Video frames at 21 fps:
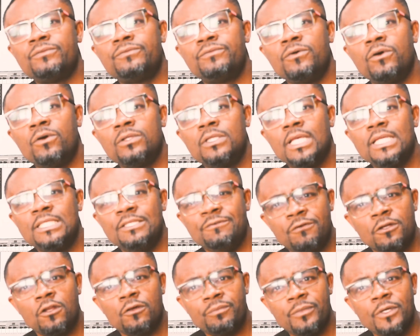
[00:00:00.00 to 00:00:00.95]
for the
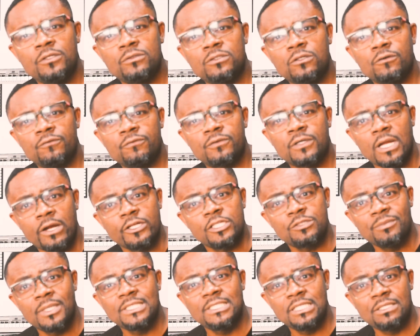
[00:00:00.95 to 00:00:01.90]
development of
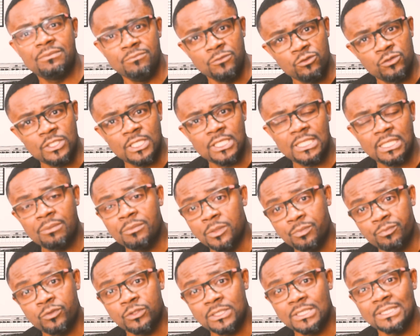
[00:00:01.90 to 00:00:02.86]
charismatic music, let me
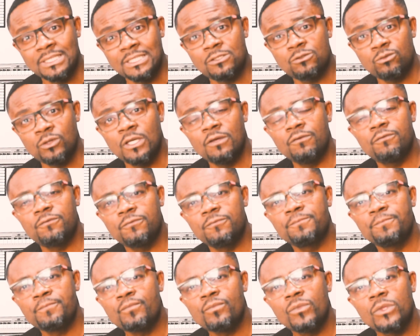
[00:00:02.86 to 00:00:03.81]
put it this way,
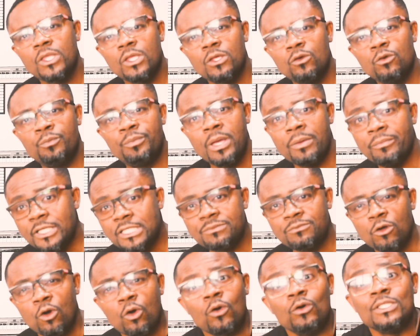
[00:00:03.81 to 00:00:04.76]
if you permit
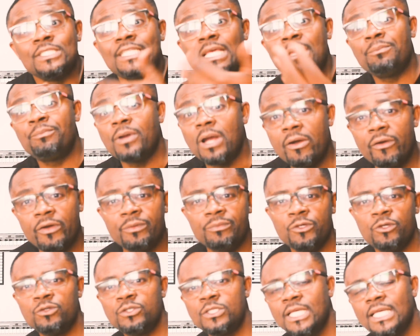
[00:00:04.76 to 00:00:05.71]
me, or contemporary
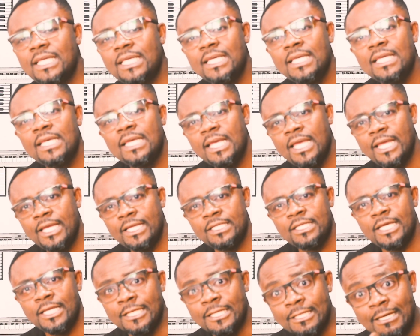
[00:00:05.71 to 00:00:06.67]
music
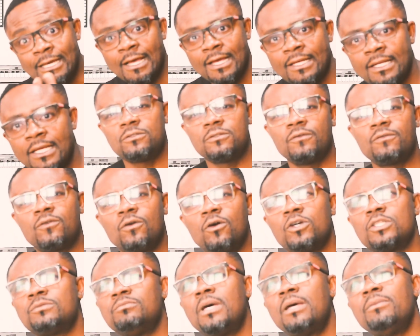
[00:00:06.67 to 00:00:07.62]
in Ghana. Of
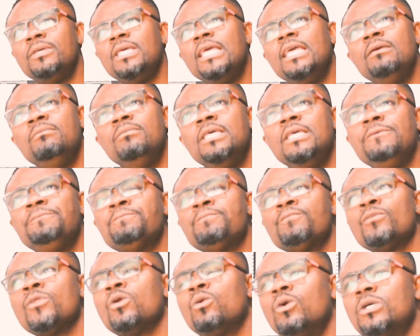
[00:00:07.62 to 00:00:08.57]
course, Mami Amy
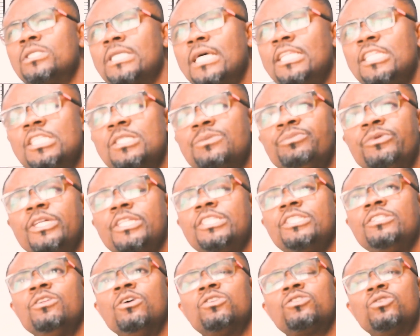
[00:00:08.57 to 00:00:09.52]
was an
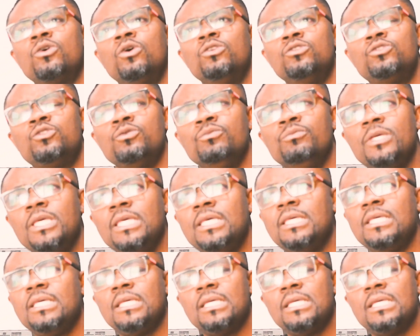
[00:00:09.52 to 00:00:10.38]
inspiration also unto me,